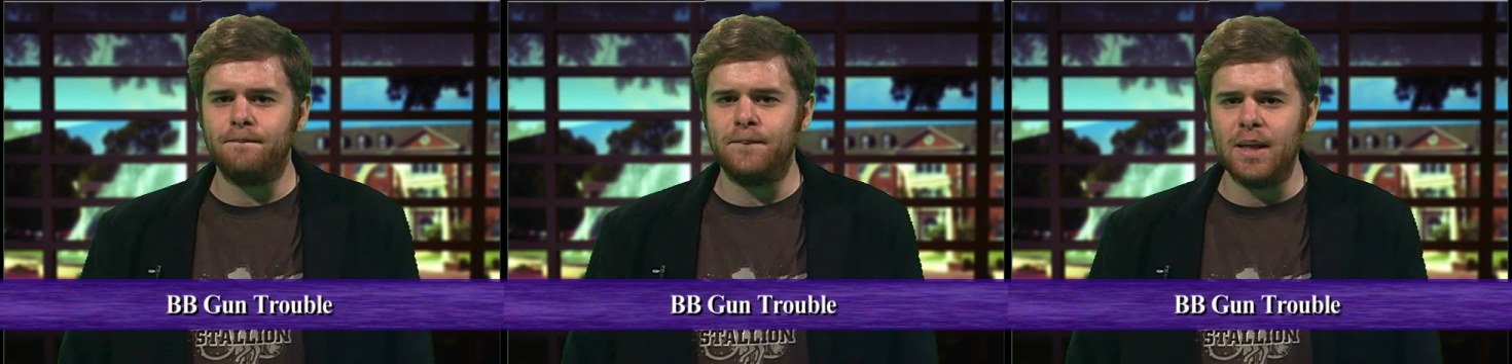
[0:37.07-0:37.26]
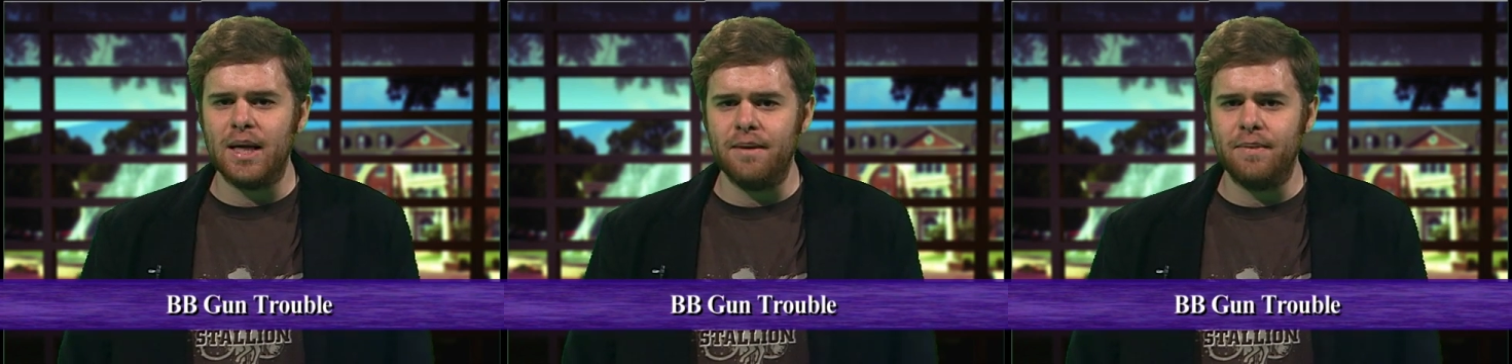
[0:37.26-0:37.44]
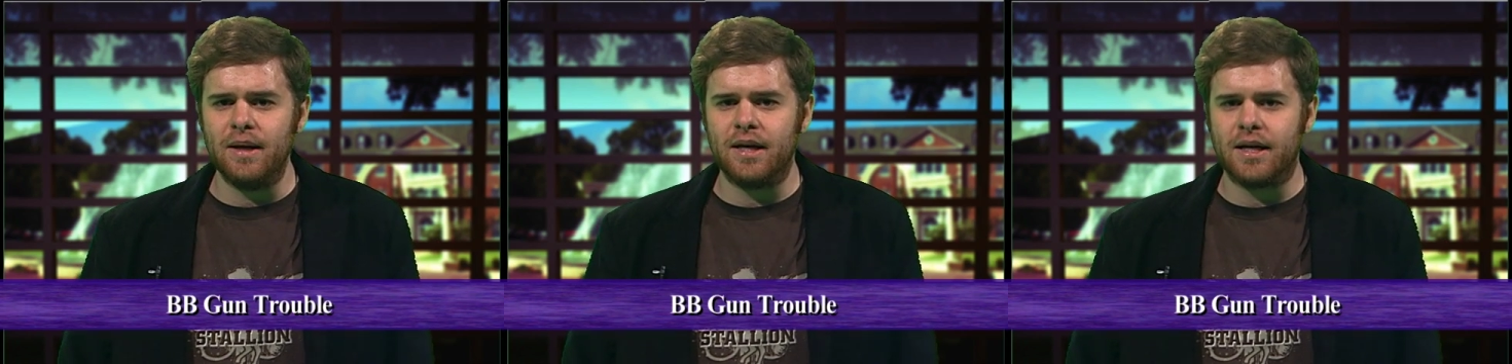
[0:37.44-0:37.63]

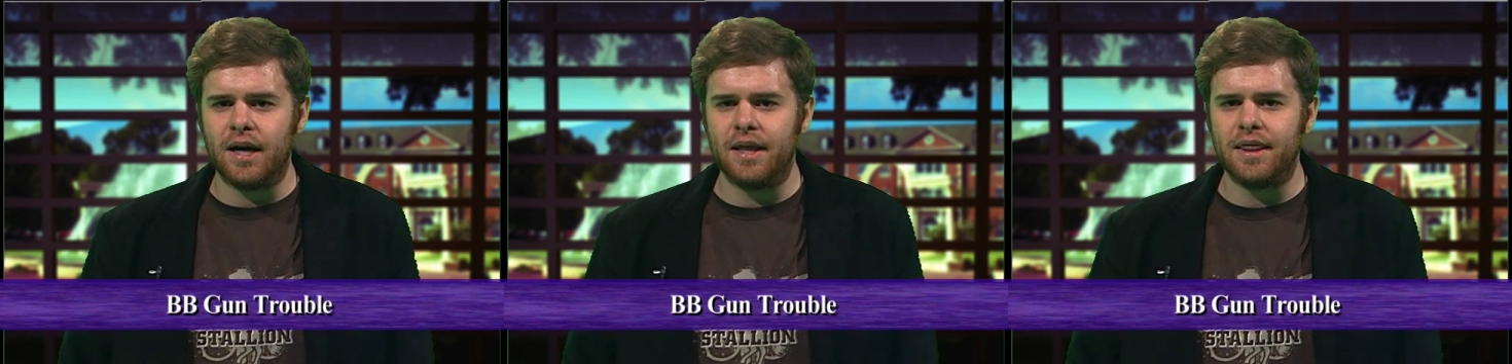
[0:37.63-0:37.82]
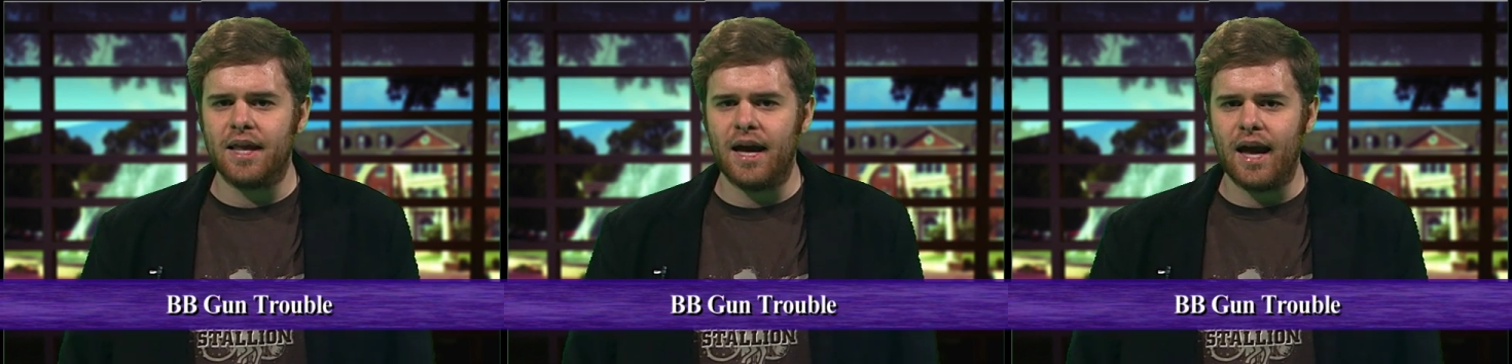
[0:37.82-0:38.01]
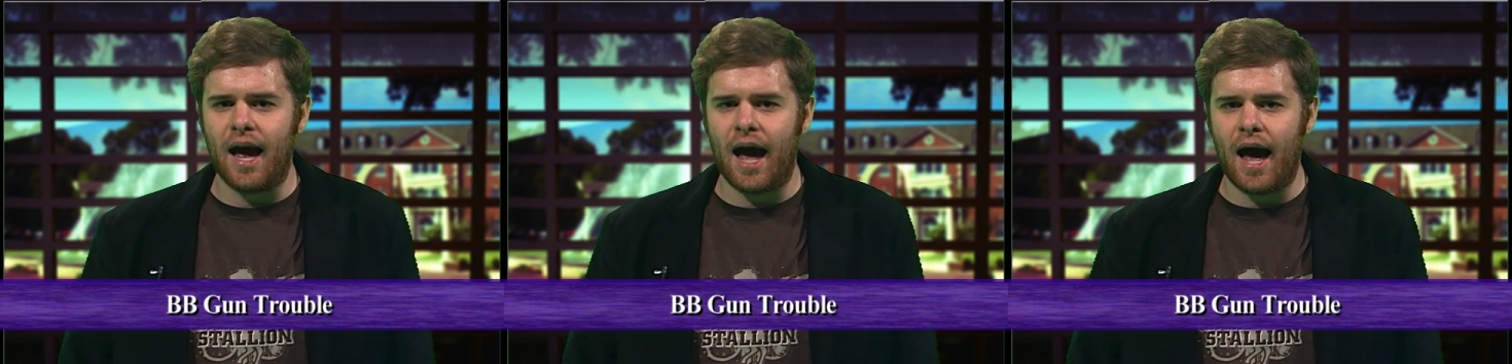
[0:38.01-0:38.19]
BB gun
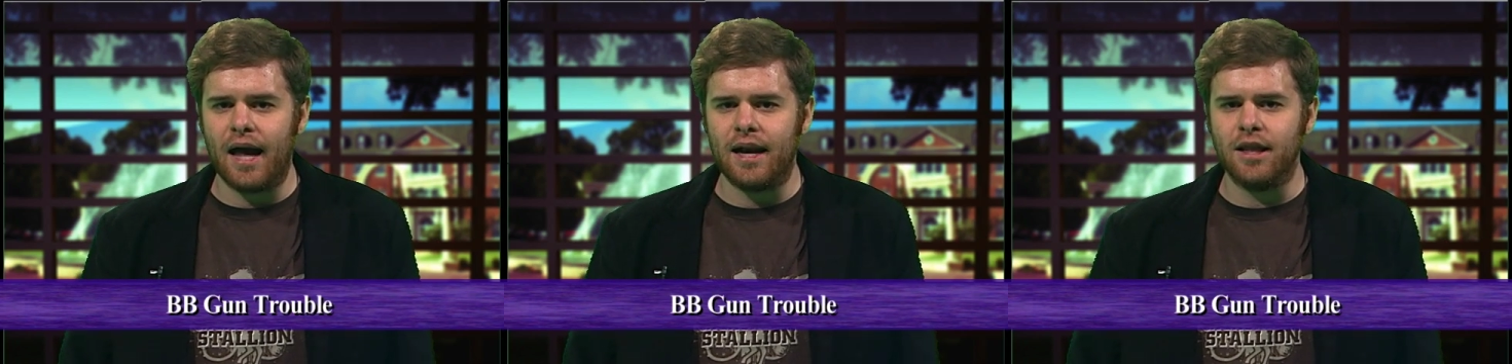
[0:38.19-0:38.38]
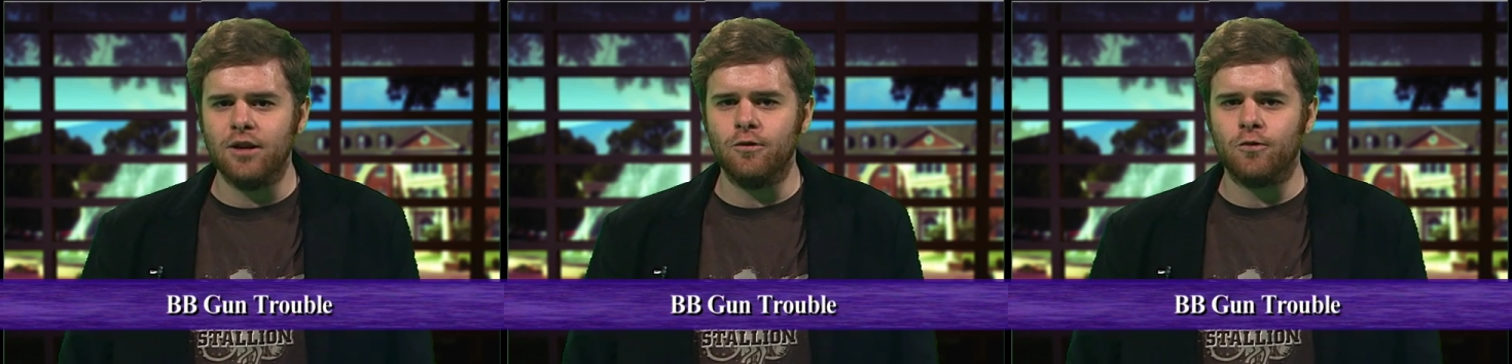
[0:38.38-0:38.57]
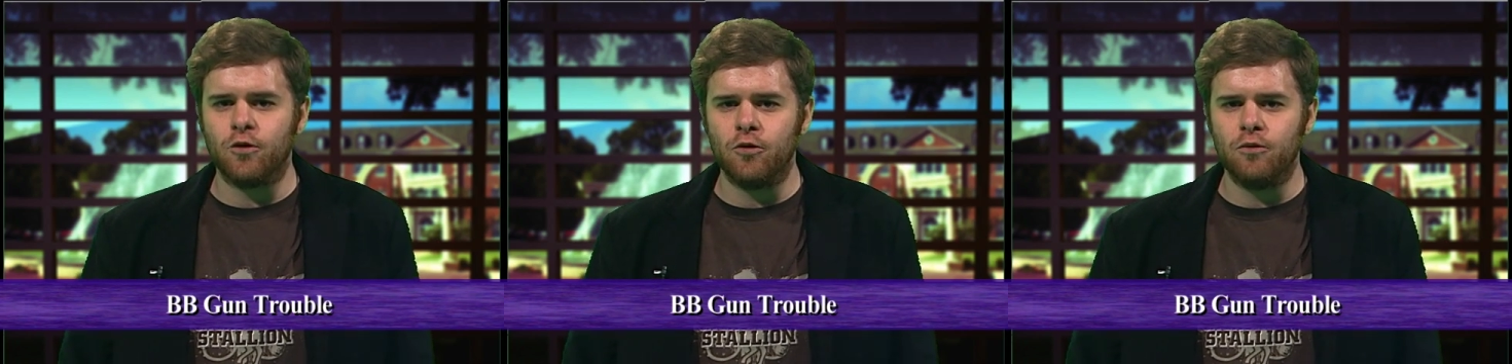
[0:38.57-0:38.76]
they had in the
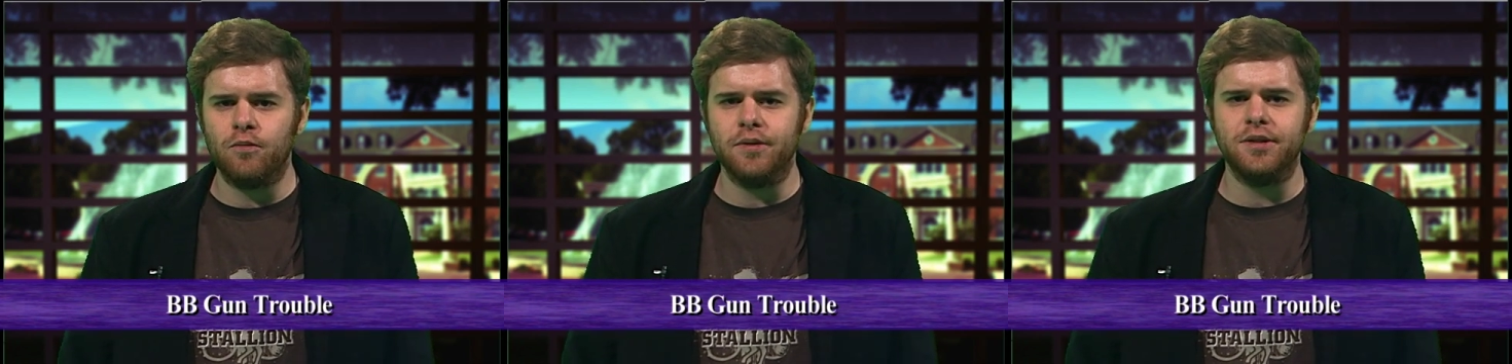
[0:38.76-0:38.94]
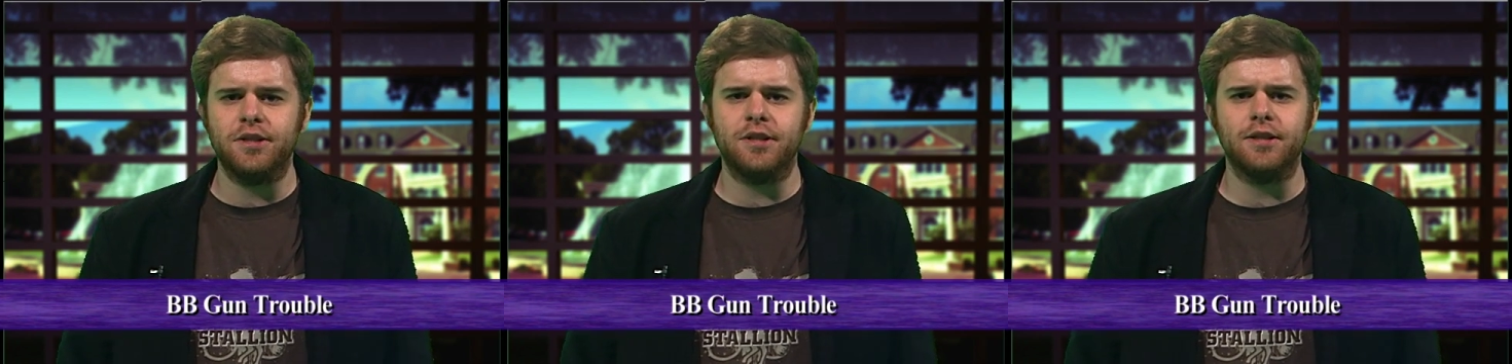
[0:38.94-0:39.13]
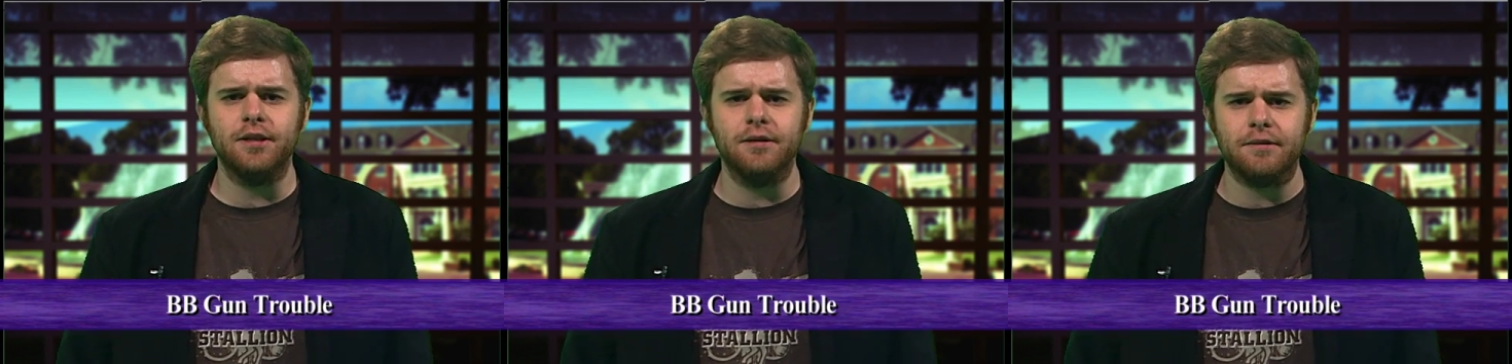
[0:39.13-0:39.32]
room would
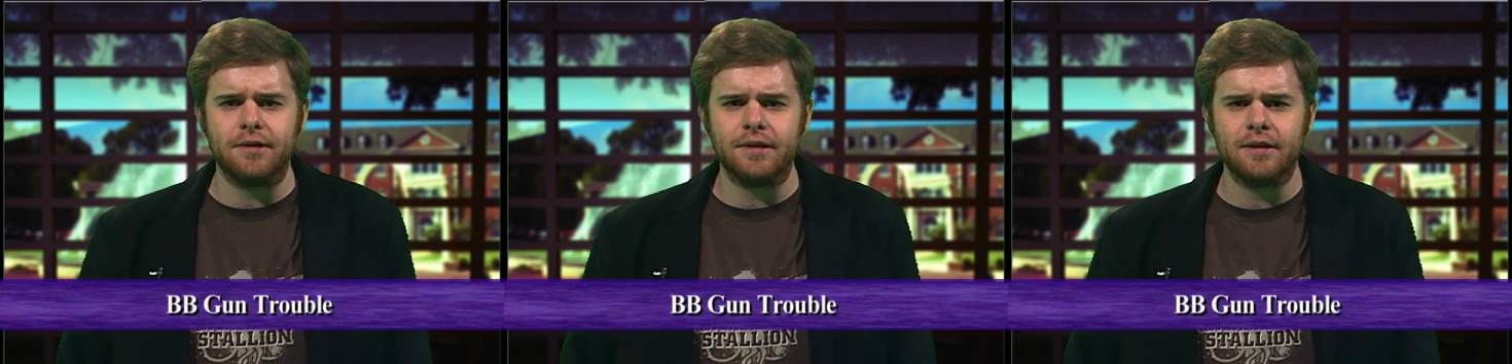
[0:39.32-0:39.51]
shoot.